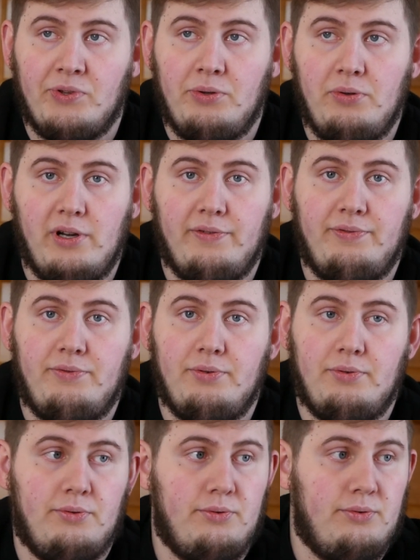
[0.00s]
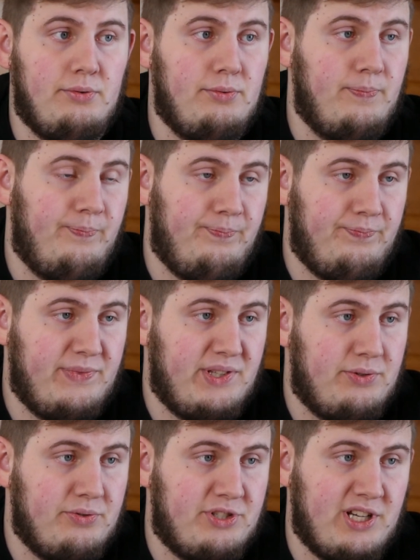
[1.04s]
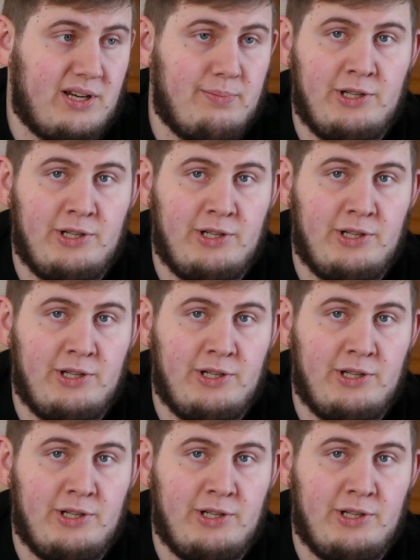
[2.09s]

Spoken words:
You have to check